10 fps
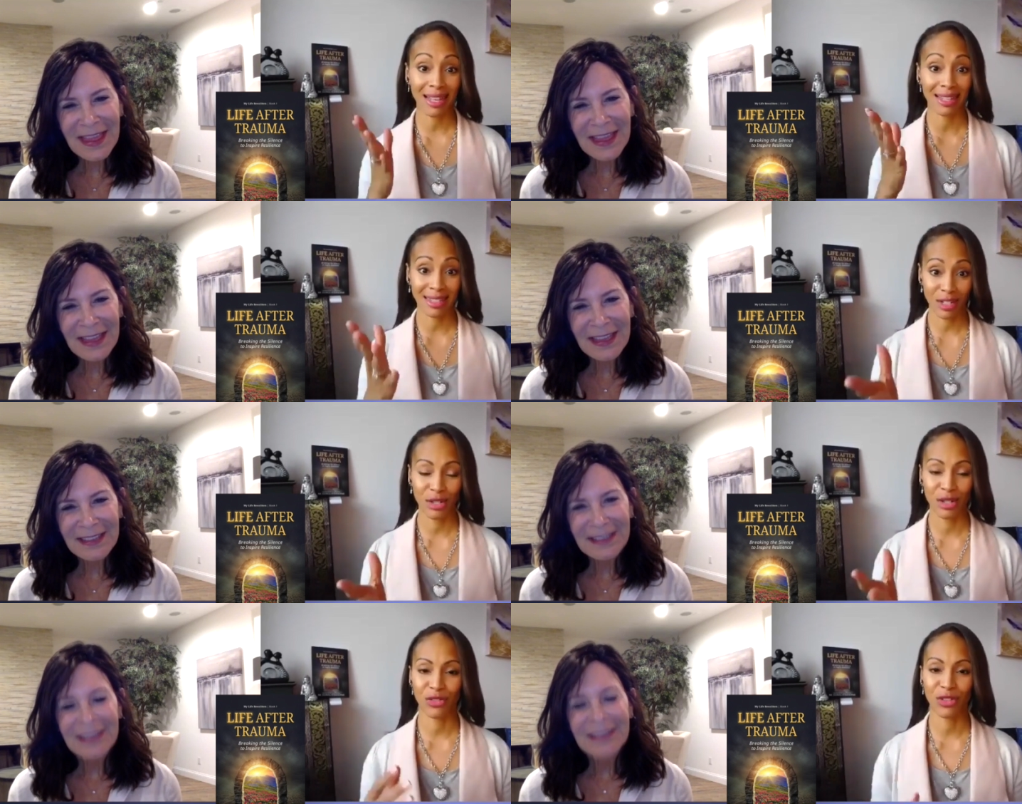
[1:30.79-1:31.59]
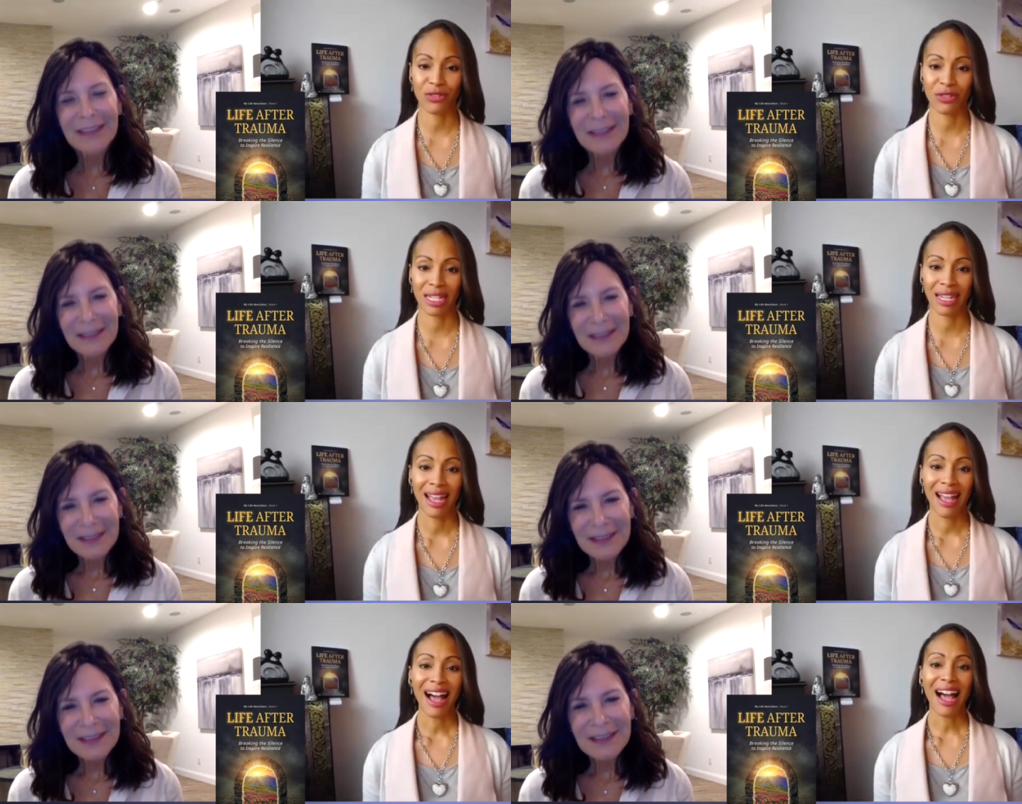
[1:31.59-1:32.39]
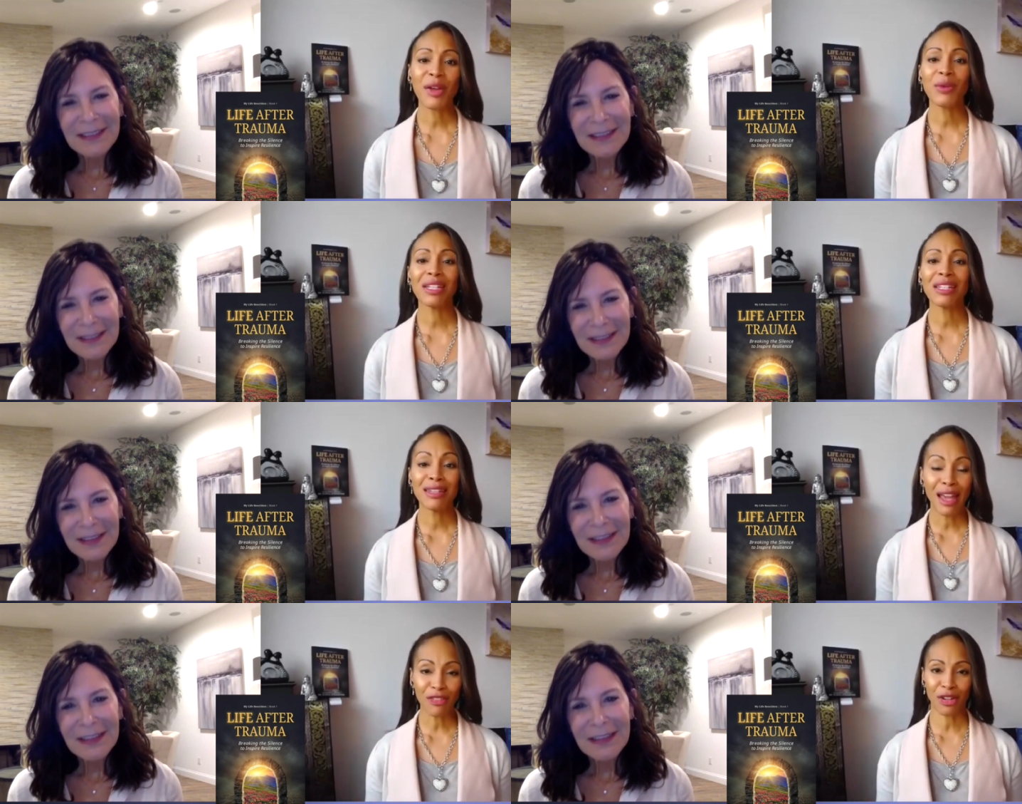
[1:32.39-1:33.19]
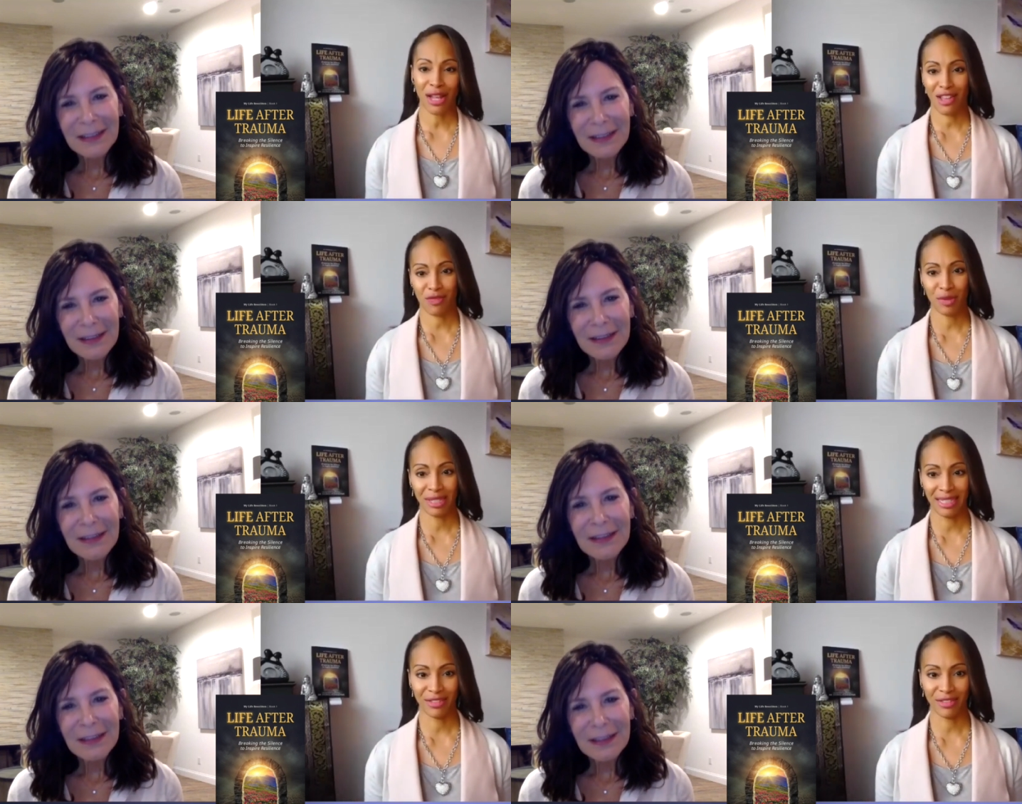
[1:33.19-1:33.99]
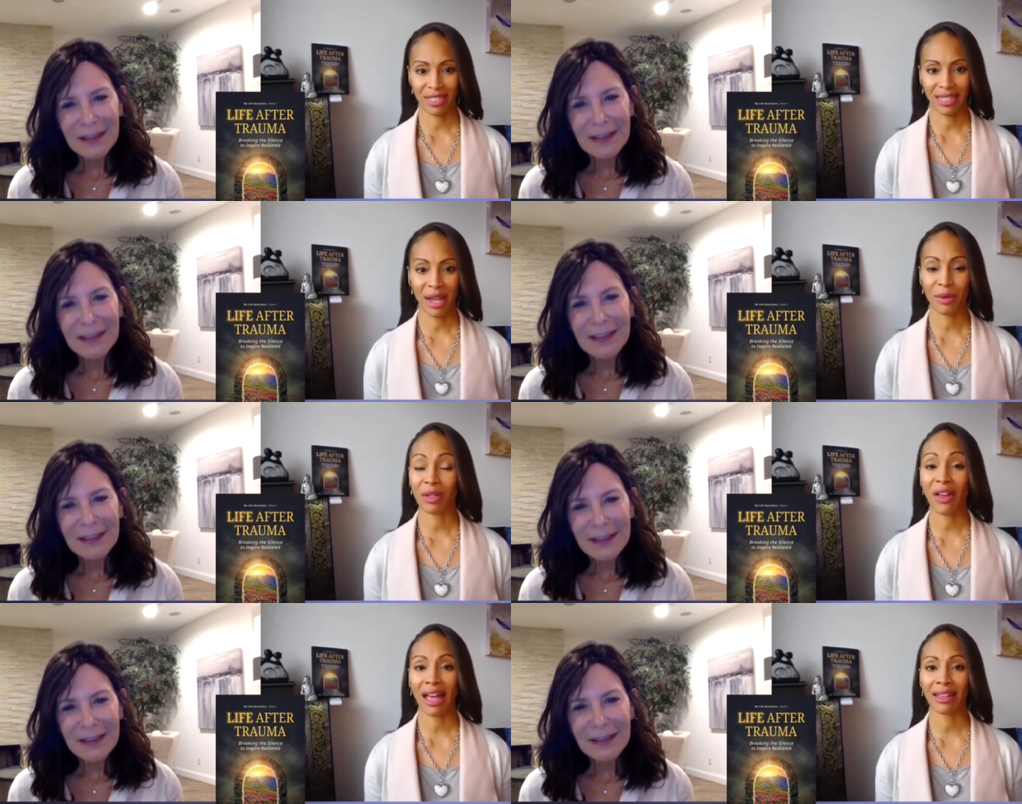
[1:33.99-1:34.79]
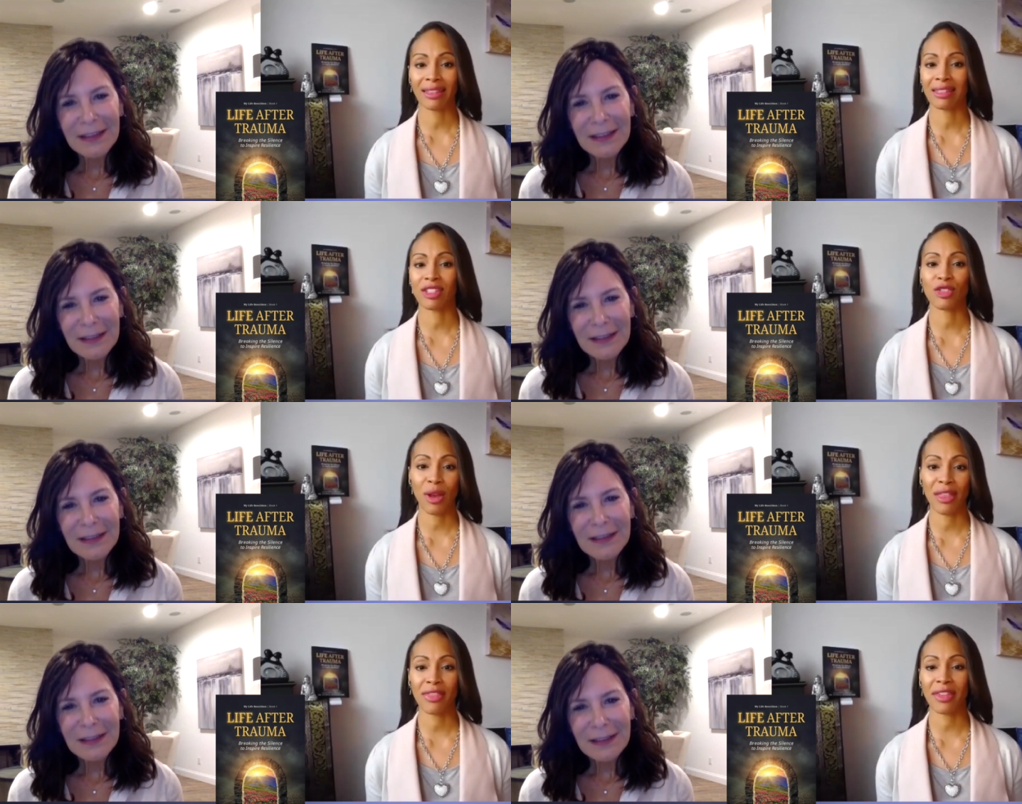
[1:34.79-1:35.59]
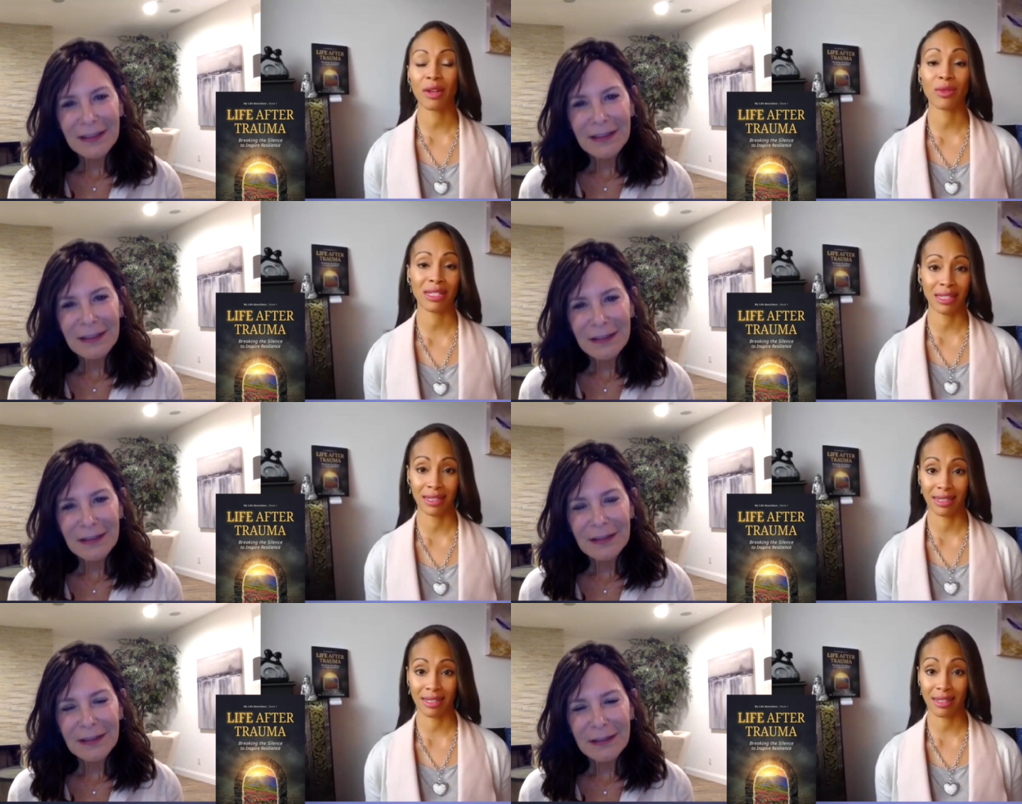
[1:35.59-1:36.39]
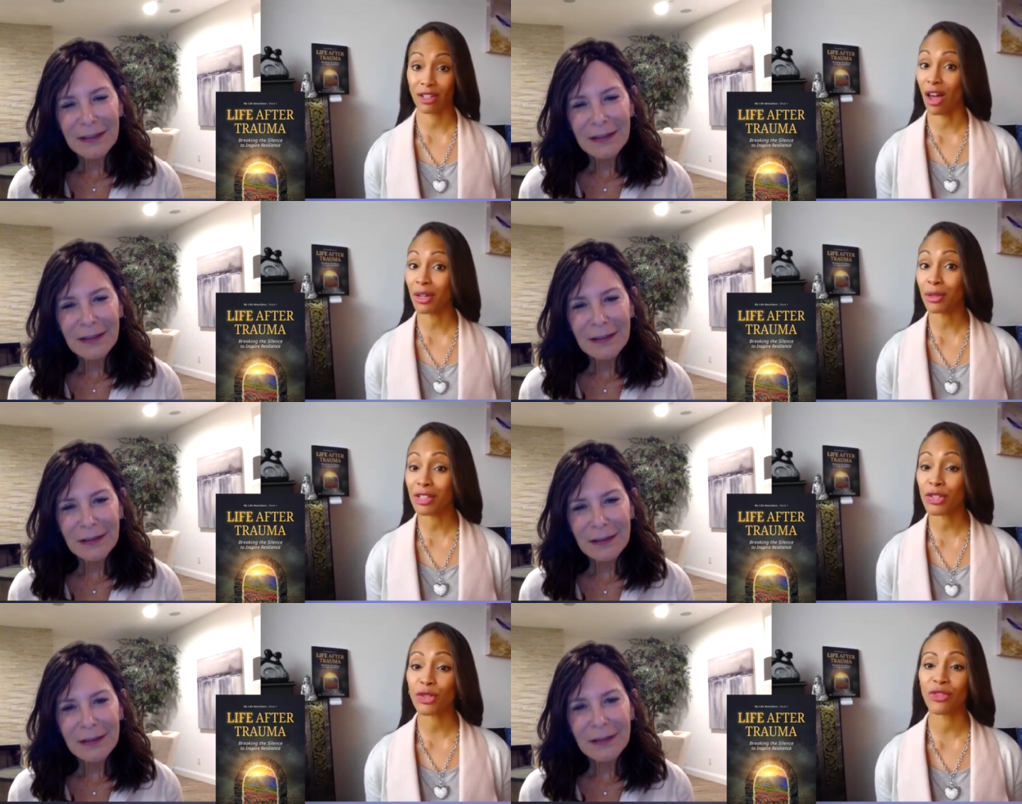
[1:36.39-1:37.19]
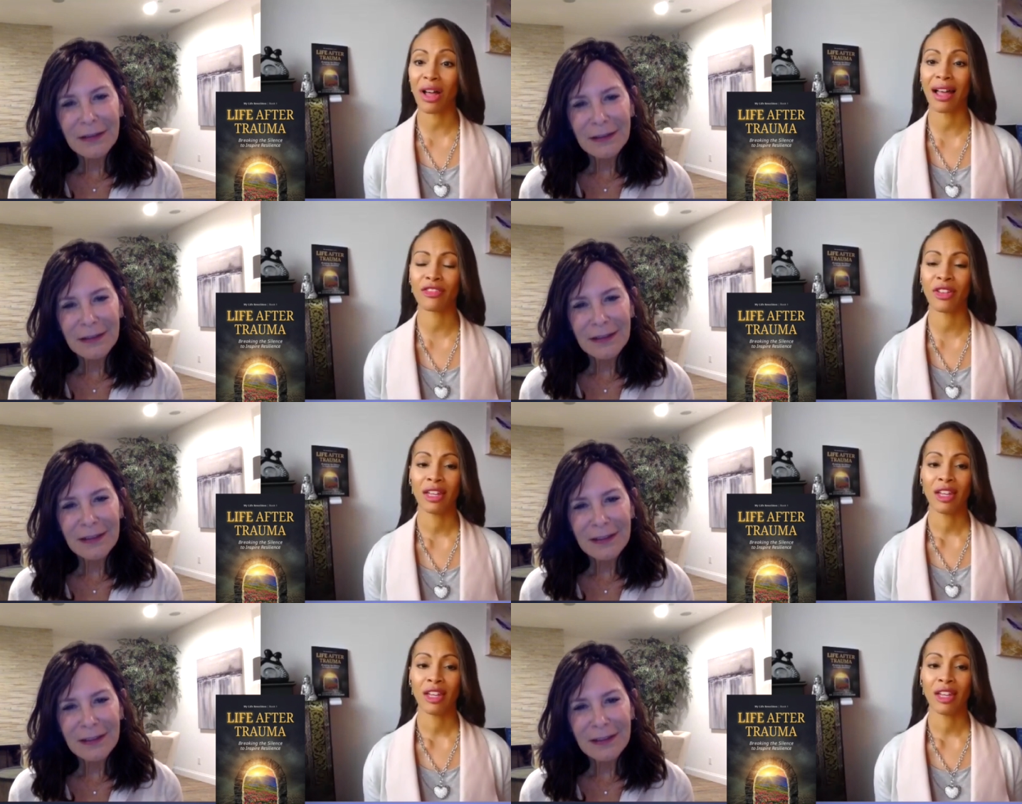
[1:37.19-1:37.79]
Speaker 1: as I turned 50, I would never have believed I would have had the strength and resilience to not only survive,